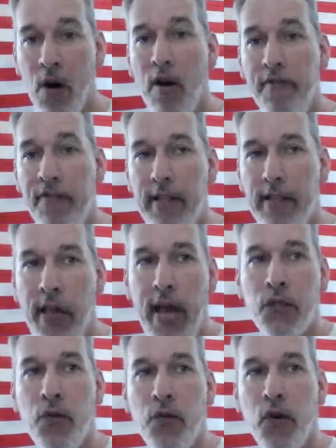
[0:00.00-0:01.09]
Hopefully this
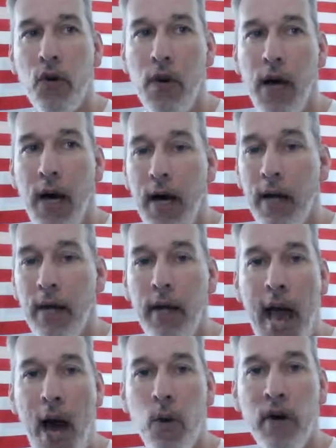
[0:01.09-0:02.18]
counts for
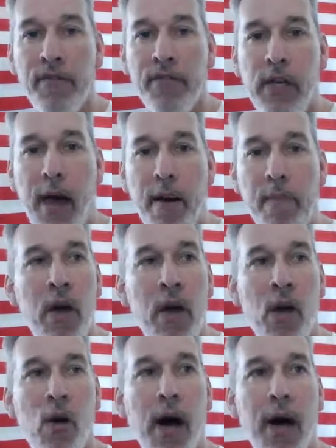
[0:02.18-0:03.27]
an hour of time
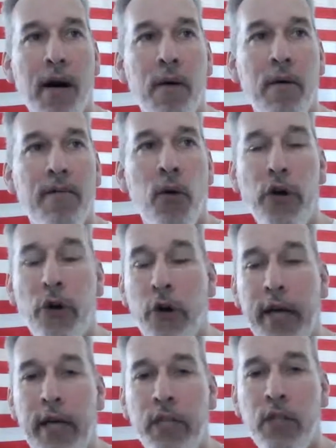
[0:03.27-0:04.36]
for your
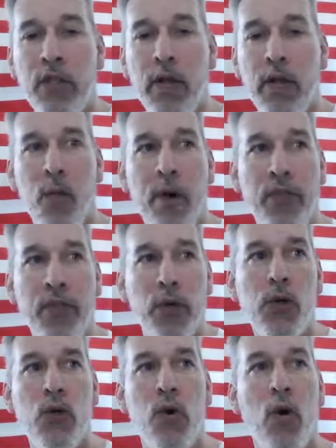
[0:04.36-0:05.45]
kids with their
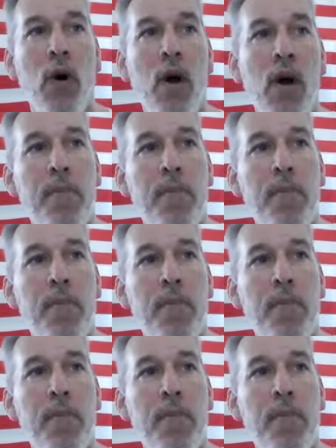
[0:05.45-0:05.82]
school.